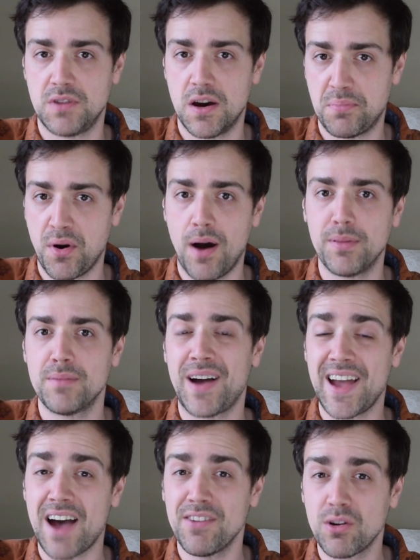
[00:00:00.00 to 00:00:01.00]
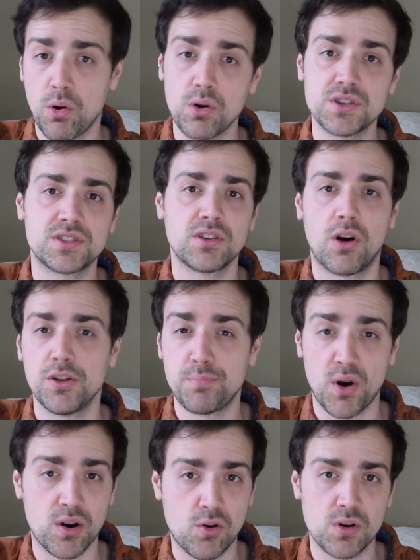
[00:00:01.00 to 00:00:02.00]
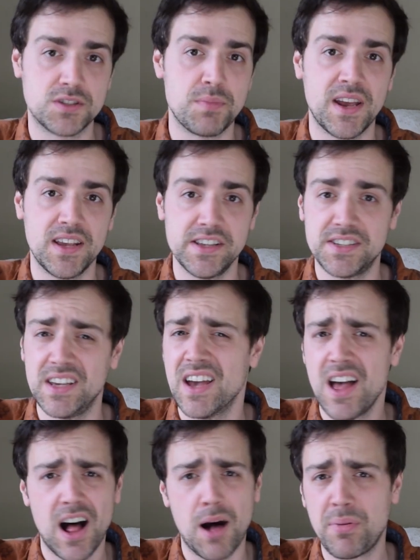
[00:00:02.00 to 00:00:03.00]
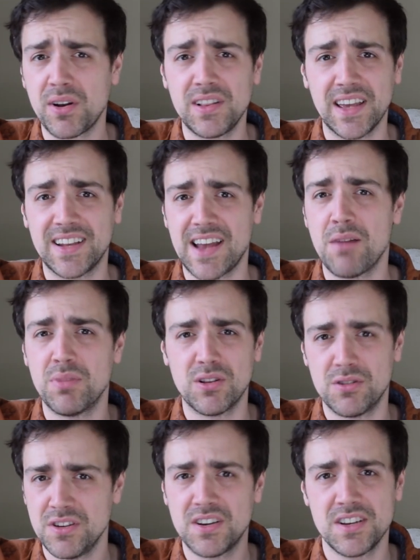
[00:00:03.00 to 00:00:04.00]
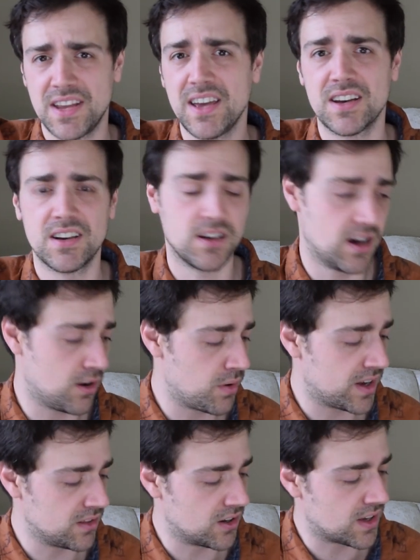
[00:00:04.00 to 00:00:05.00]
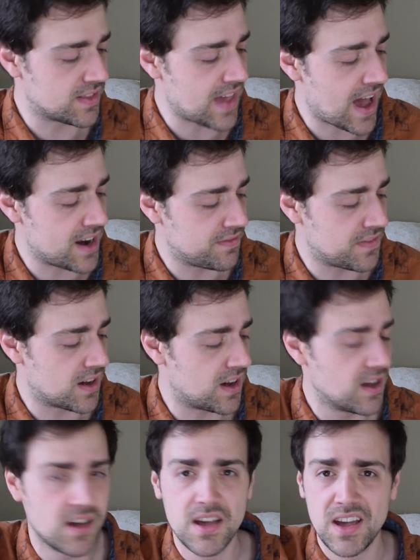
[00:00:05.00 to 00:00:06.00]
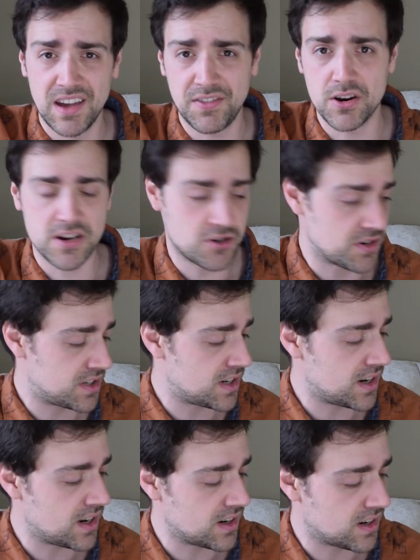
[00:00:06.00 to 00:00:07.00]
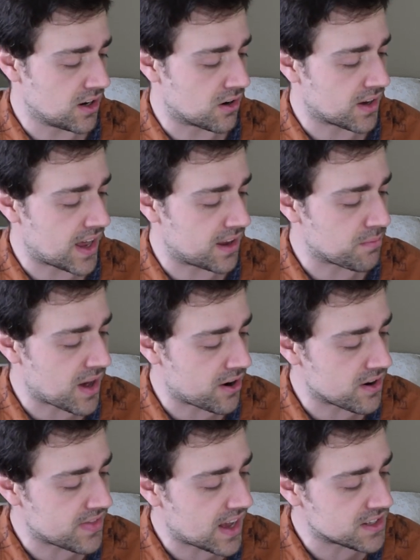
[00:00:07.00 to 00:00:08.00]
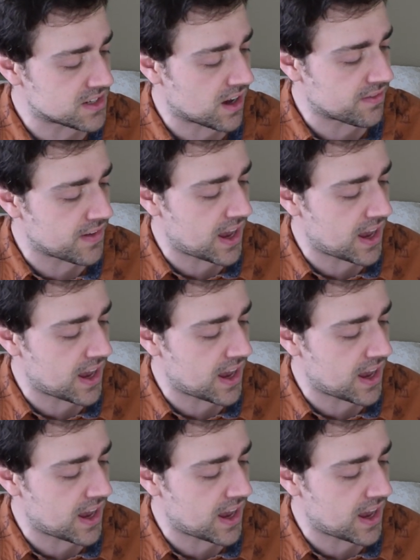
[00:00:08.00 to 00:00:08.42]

a problem, I have a course called Bar Chords Made Easy. I'll put a link down below. You can take a, a quick look at that if, uh, if you're interested in, you know, getting better at that stuff.